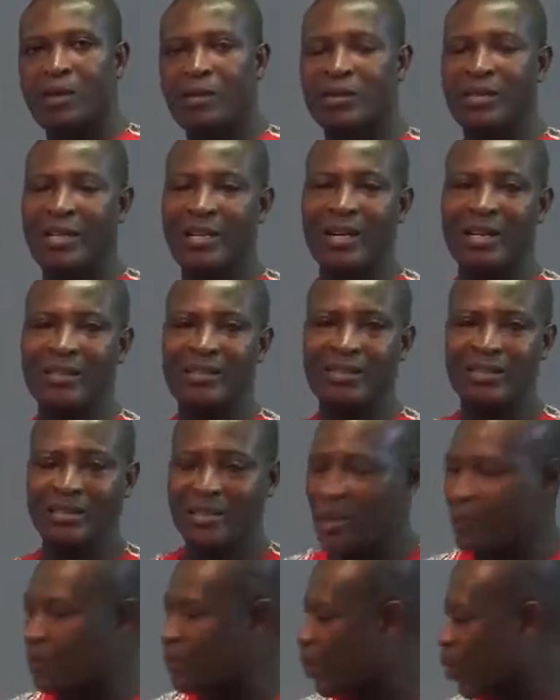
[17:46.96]
There are
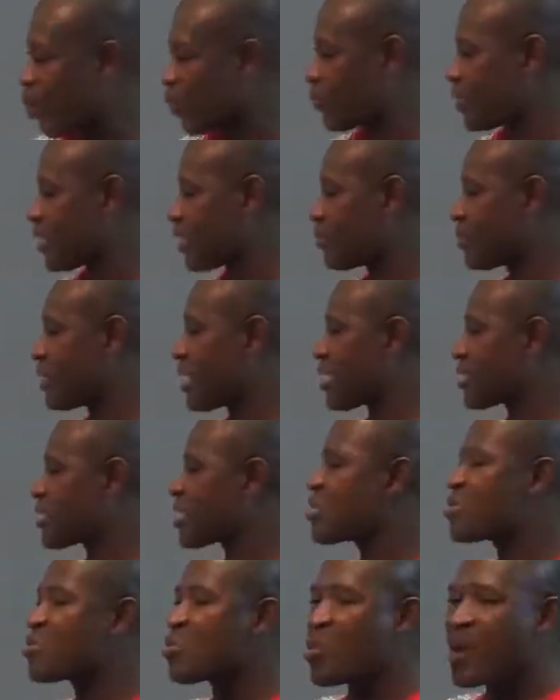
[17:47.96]
some of them that
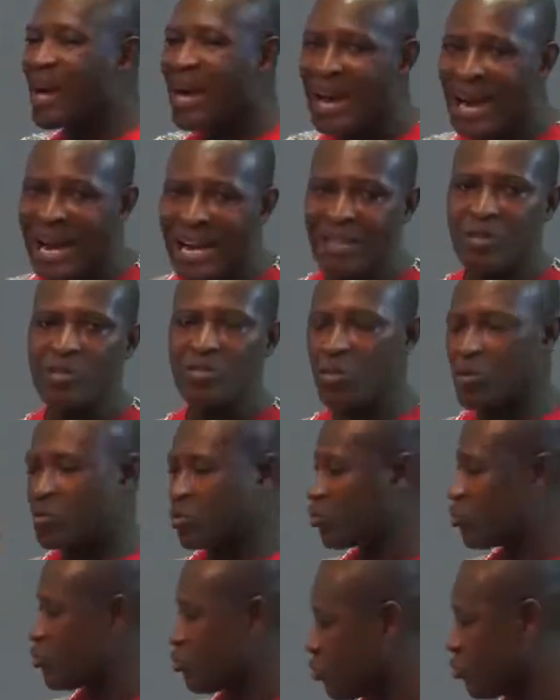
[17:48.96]
you
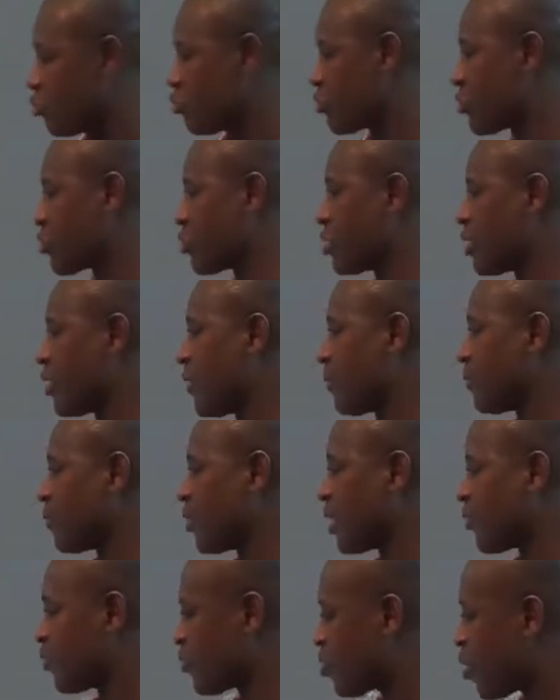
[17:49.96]
cannot use
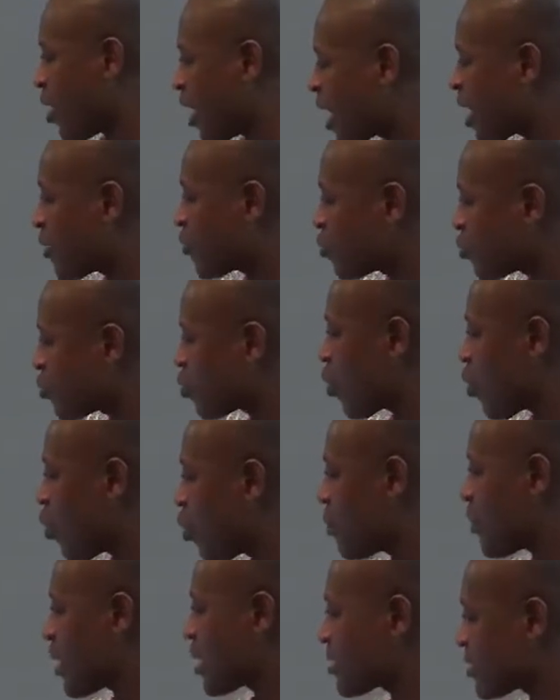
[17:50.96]
if you don't have so
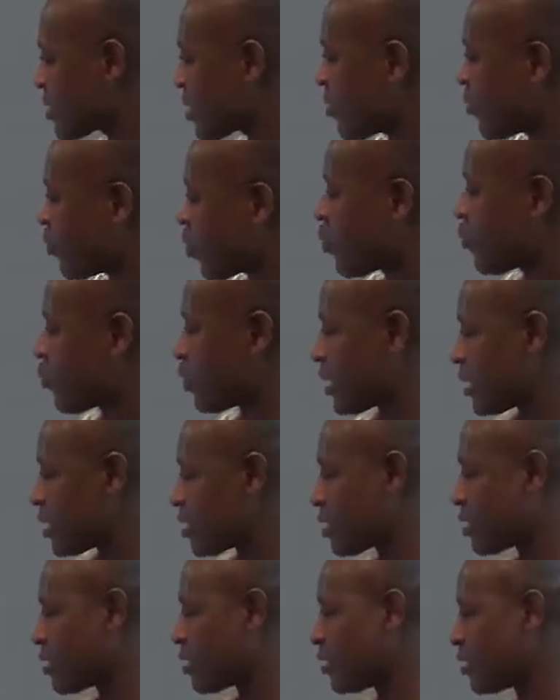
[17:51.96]
much
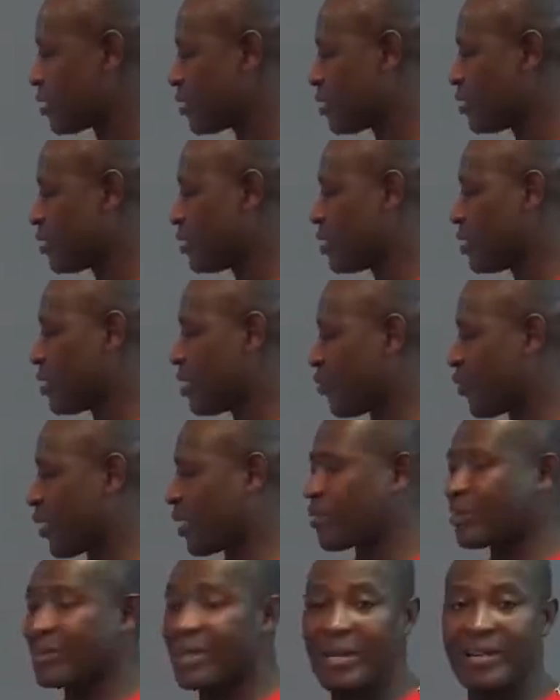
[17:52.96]
self-confidence. If you are
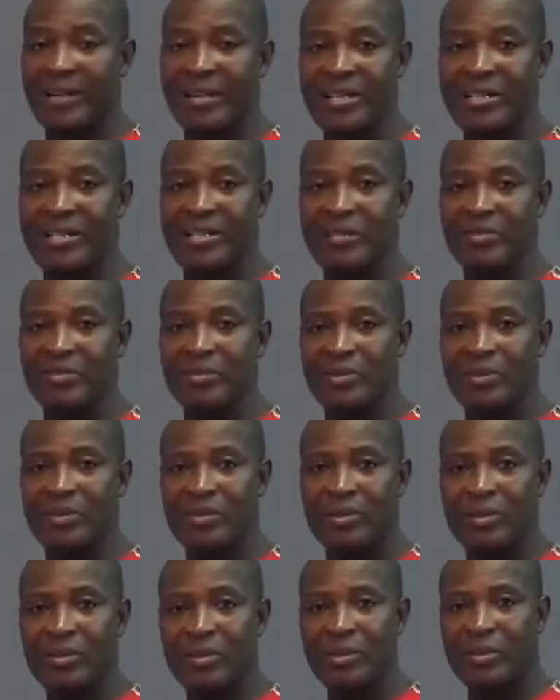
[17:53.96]
not aggressive,
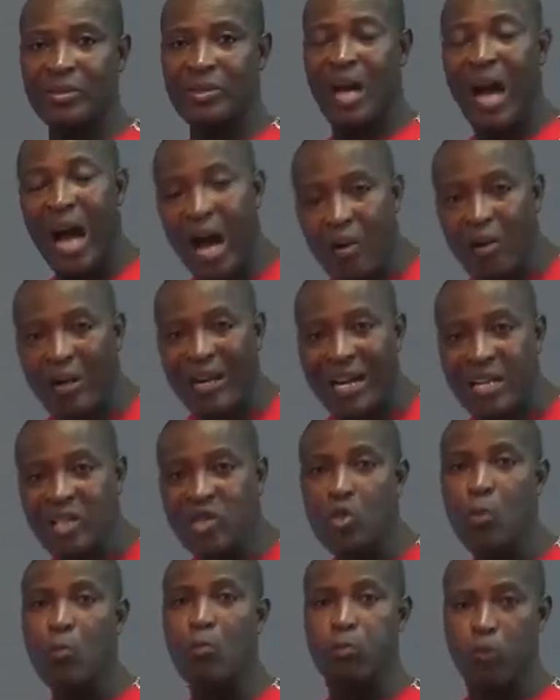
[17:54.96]
how can
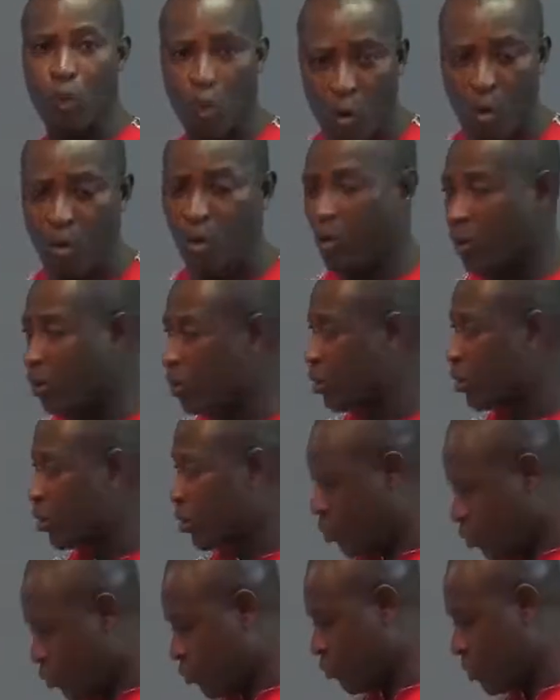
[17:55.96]
you block?
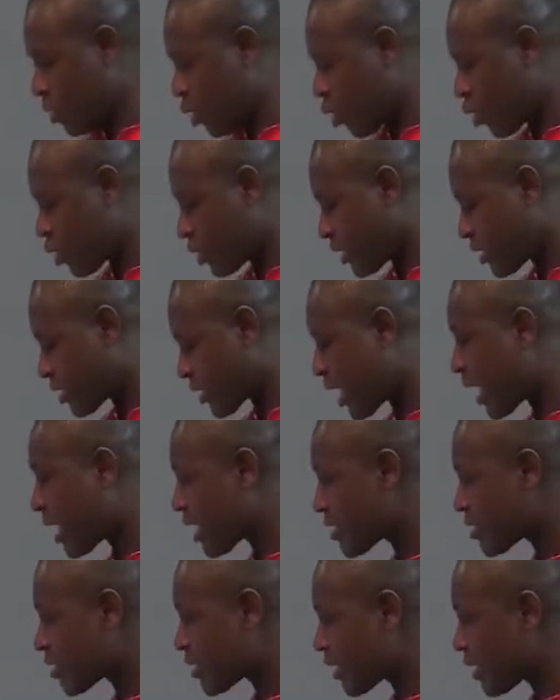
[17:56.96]
We all
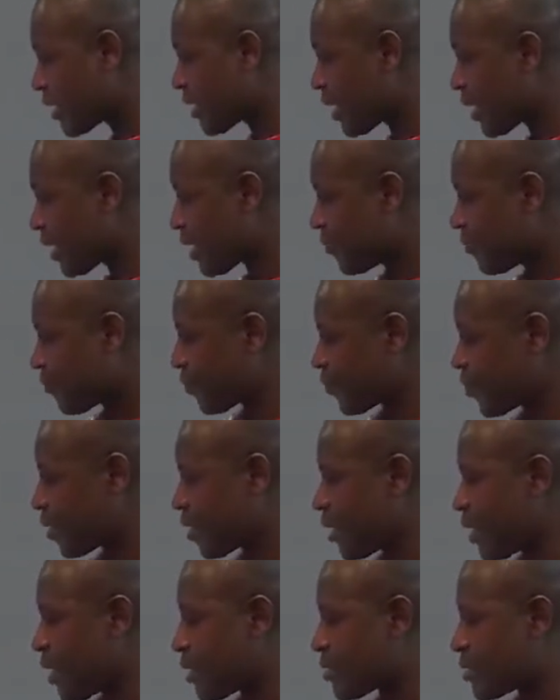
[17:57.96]
discussed here
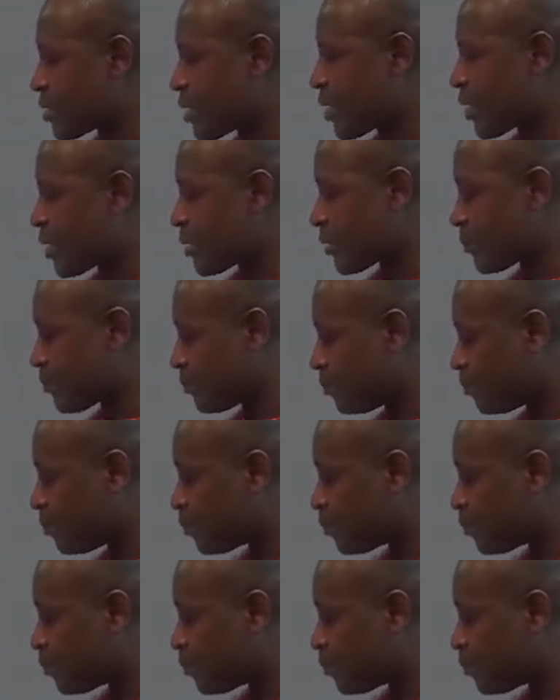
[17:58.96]
and said